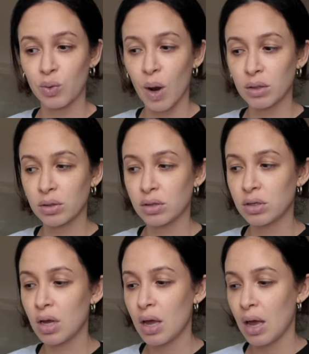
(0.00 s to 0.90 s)

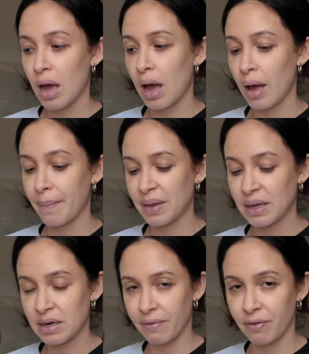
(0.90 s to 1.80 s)
ones, um, but they're
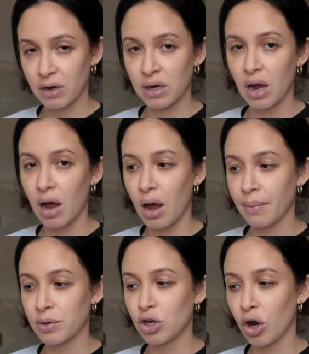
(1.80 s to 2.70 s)
different
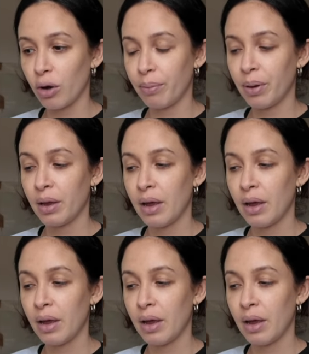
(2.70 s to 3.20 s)
up top.